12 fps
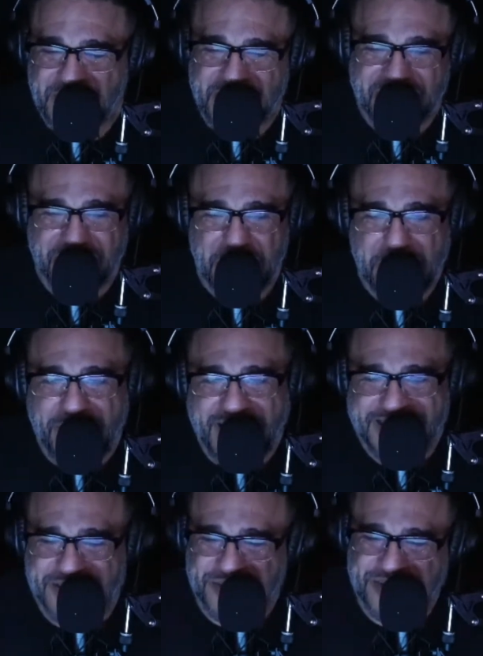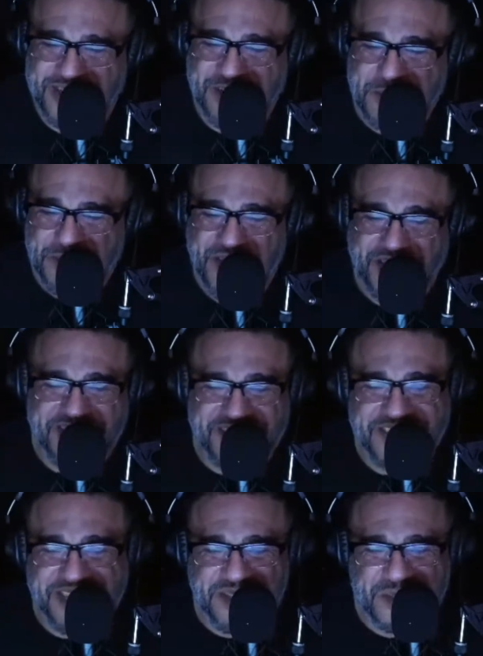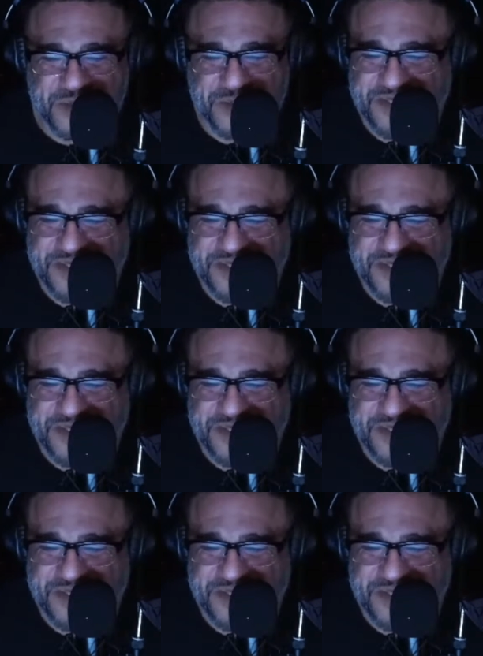compadre. I see you.